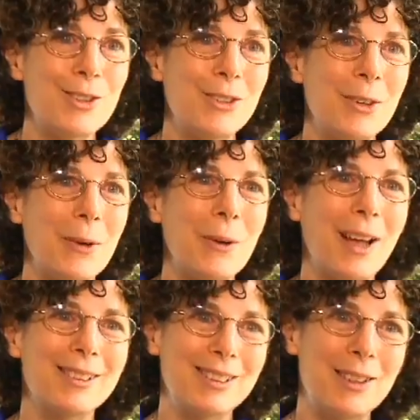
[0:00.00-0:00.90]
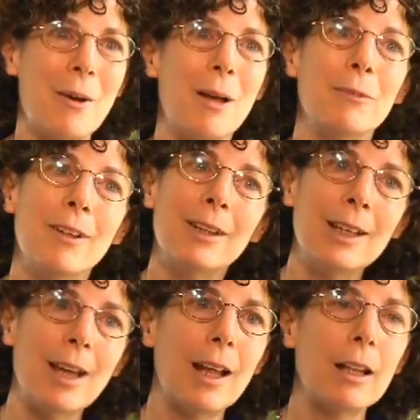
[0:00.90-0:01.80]
so I'm
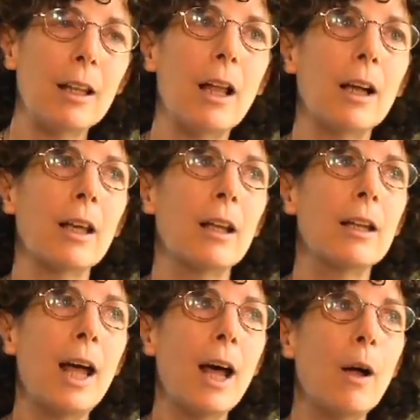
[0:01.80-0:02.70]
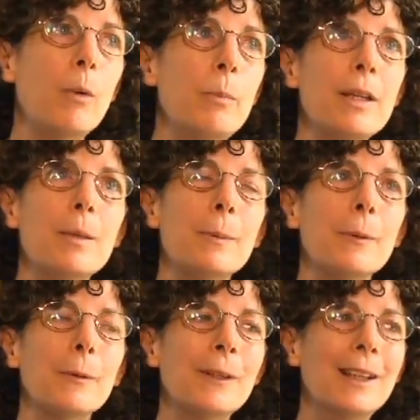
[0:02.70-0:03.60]
looking at luck and how
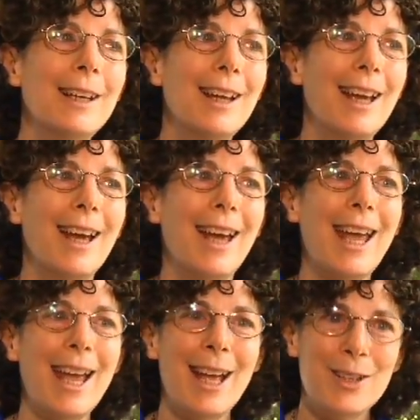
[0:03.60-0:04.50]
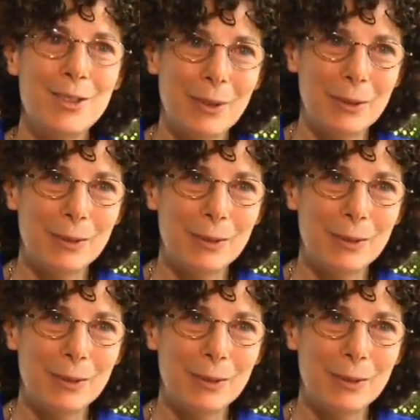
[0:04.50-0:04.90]
people handle